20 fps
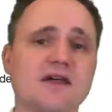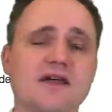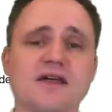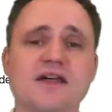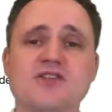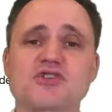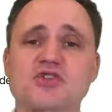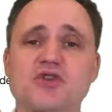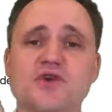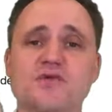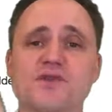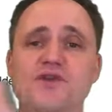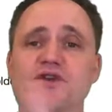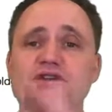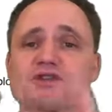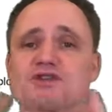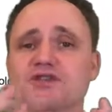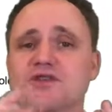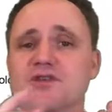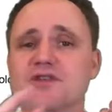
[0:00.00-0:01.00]
it's
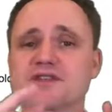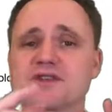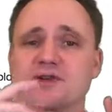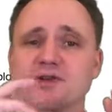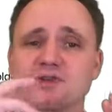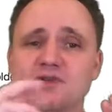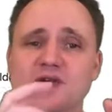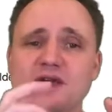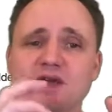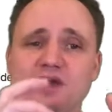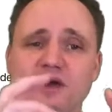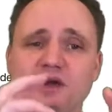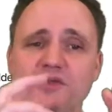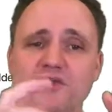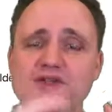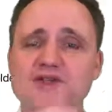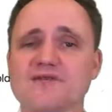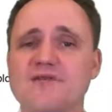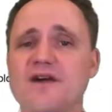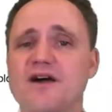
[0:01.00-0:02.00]
serverless, so it's going to take all
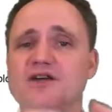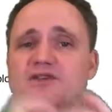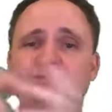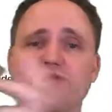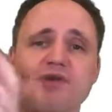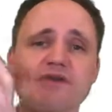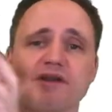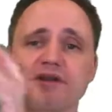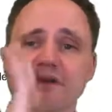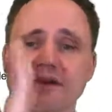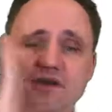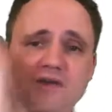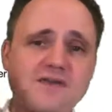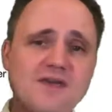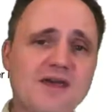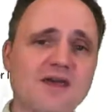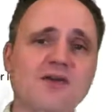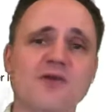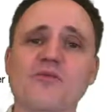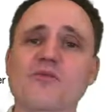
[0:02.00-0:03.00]
these files with it and
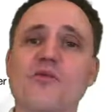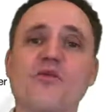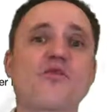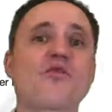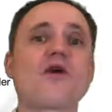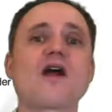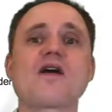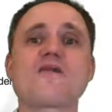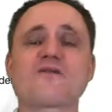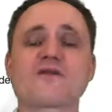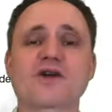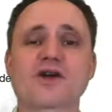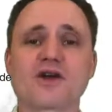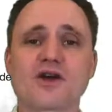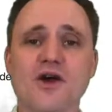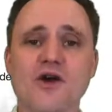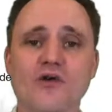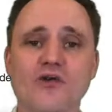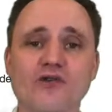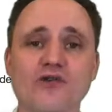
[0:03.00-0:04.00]
take them wherever it
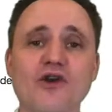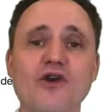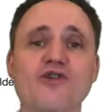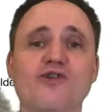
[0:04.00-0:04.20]
goes.